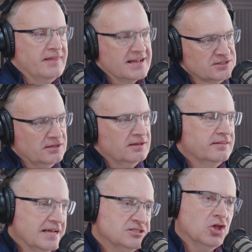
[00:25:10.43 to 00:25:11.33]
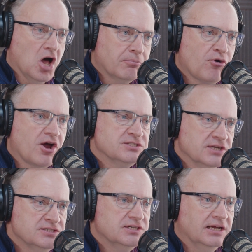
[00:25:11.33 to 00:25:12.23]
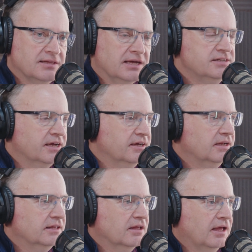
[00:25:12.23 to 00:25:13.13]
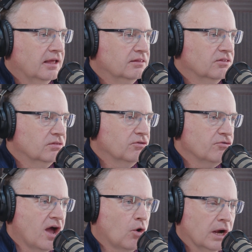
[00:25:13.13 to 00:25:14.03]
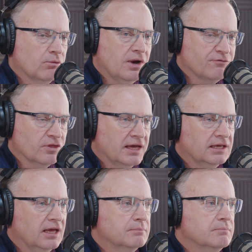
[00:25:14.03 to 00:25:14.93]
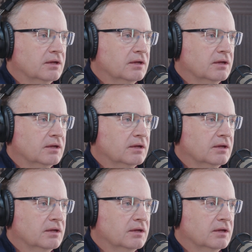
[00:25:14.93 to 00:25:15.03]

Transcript: that's a long process to get that done, and they're not quite ready for that yet.